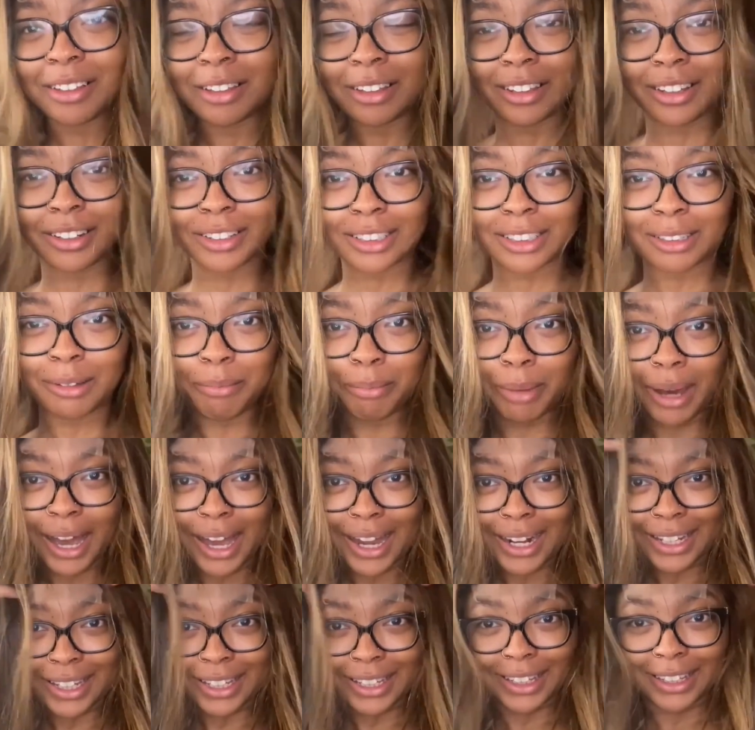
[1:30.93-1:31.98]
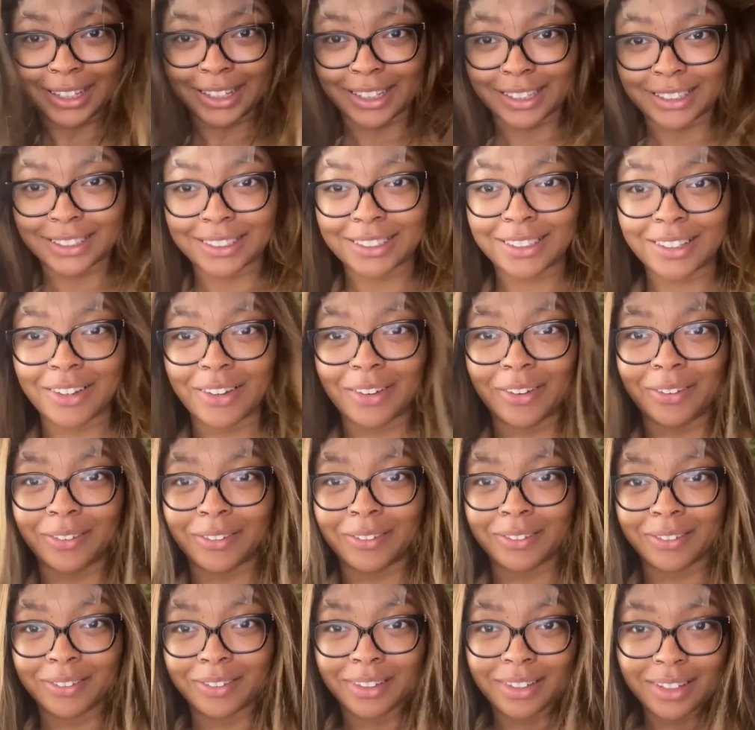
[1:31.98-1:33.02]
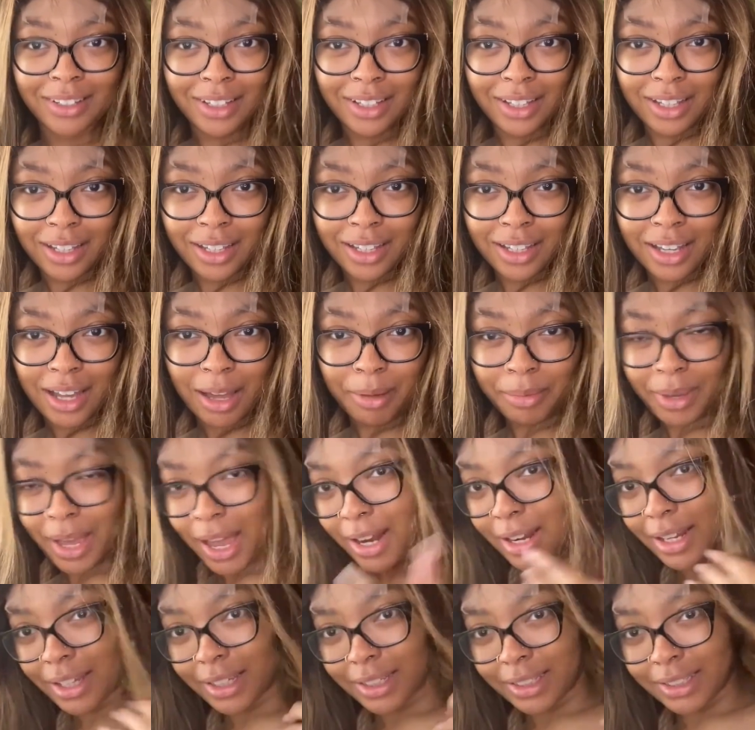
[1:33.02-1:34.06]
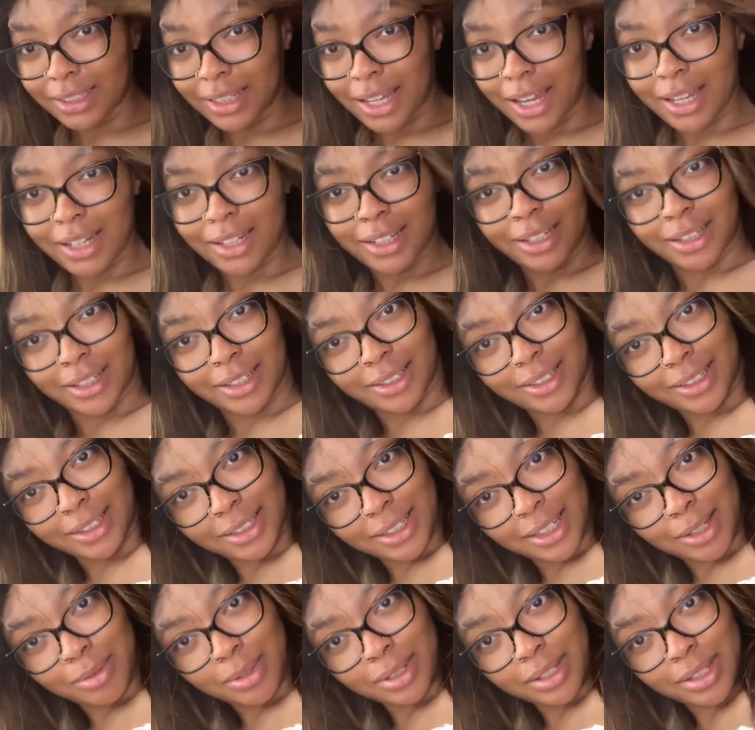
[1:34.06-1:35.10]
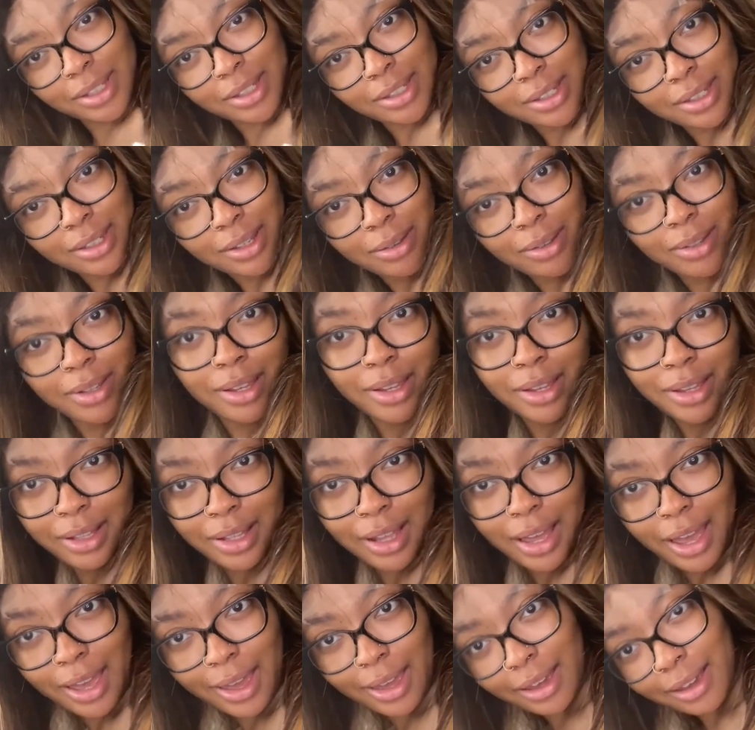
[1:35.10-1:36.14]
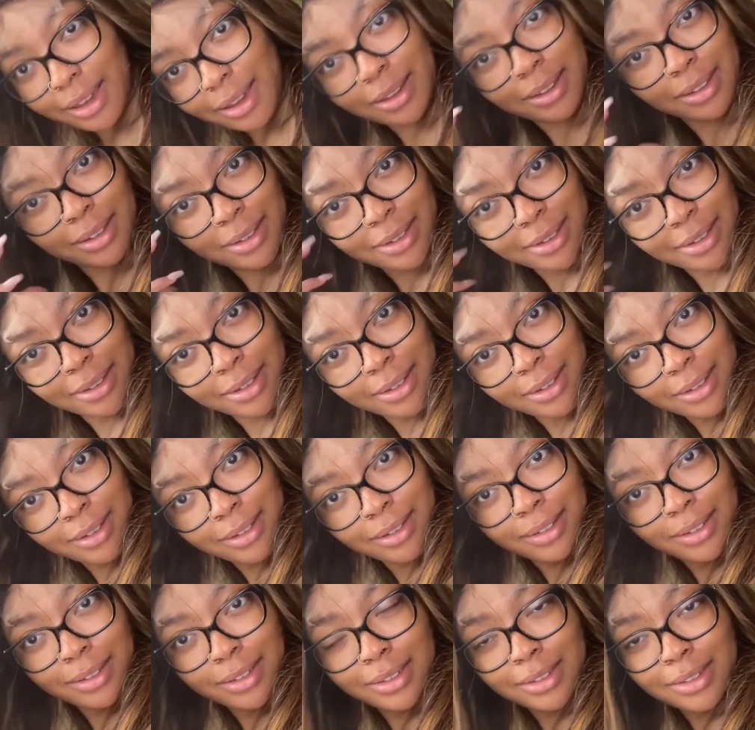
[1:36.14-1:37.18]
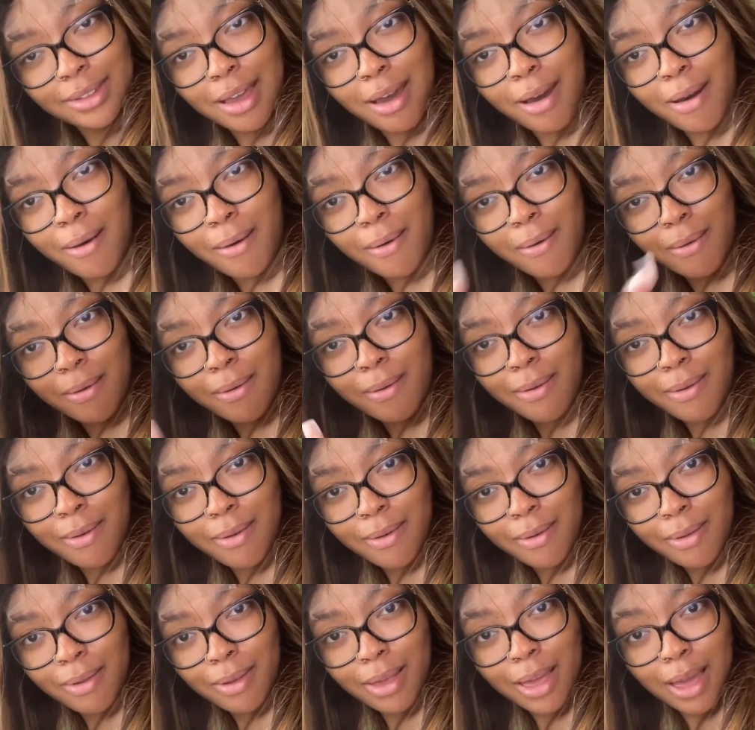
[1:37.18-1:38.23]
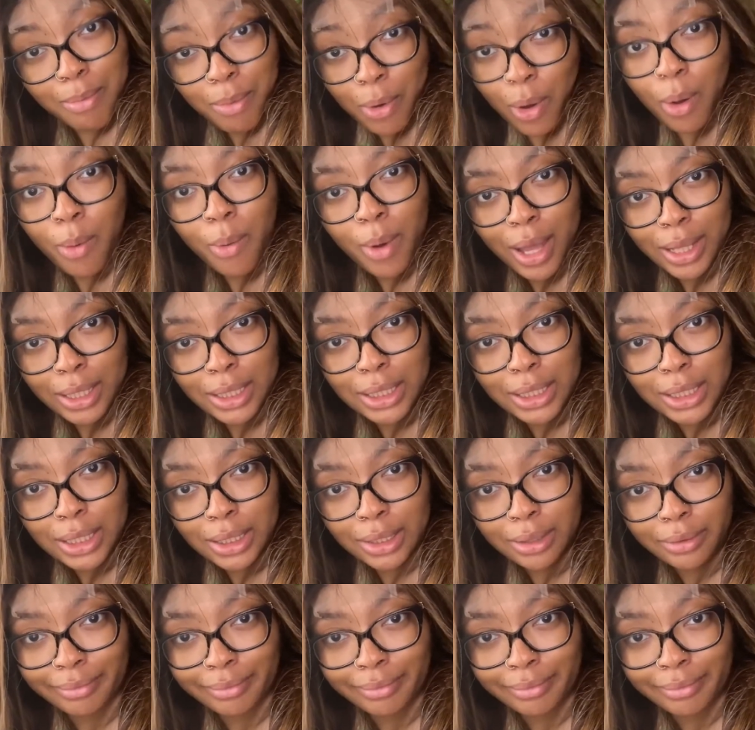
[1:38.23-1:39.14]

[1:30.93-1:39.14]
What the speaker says: there's some body in this though. I'm kind of excited to see what this is gonna look like. So keep on watching.